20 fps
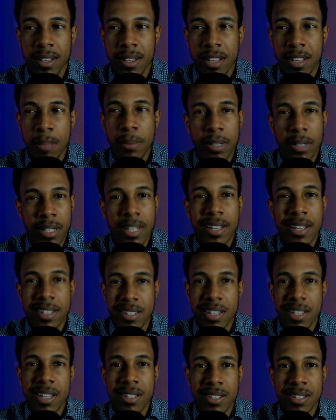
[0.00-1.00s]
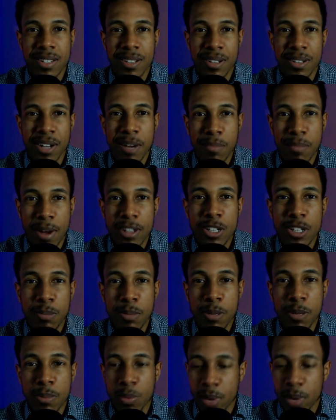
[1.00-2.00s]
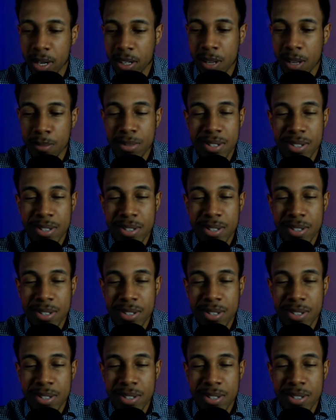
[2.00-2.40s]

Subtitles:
typically exist amongst people when it comes